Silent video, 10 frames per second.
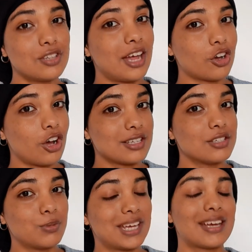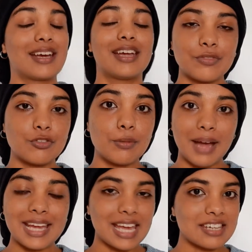that cotton wick. For
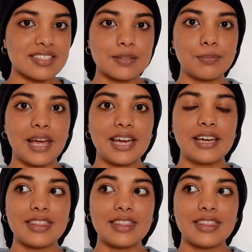my candle supplier,